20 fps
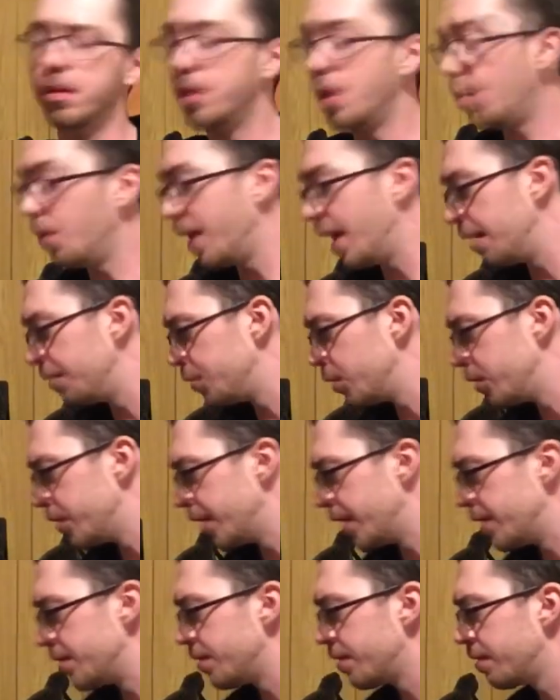no
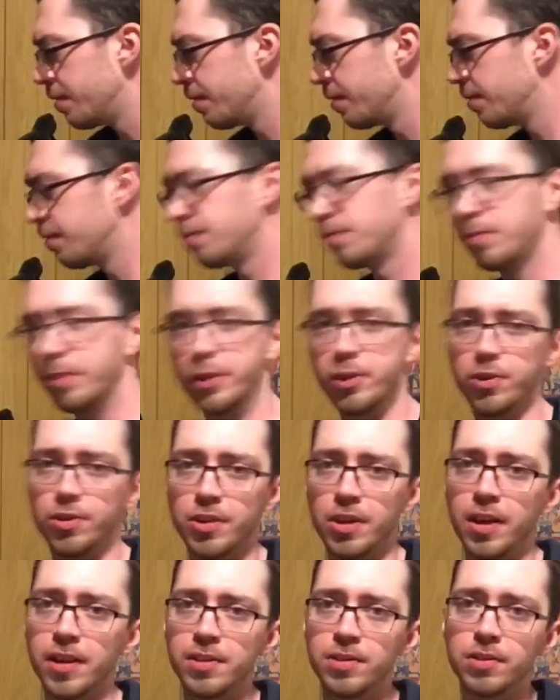aftertaste, which
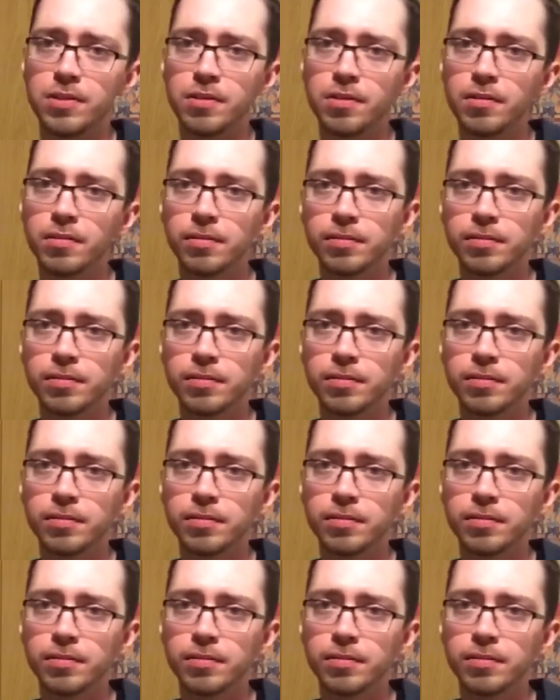is nice.